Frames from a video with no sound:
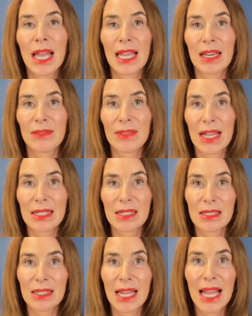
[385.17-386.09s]
And if that
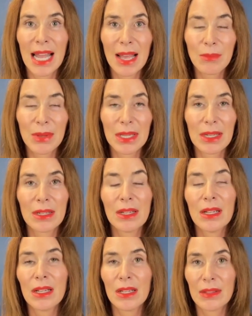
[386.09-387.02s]
doesn't happen,
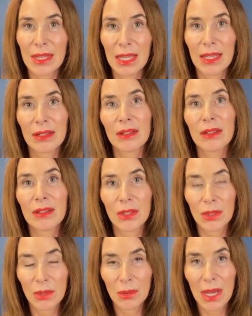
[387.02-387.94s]
then
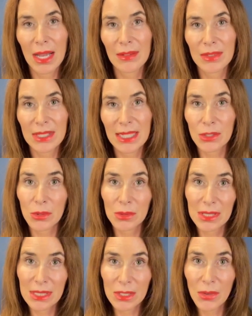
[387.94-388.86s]
you have
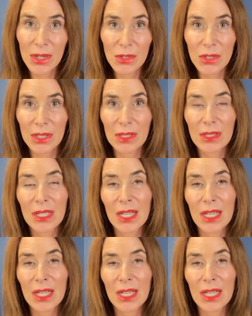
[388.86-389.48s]
sexual dysfunction.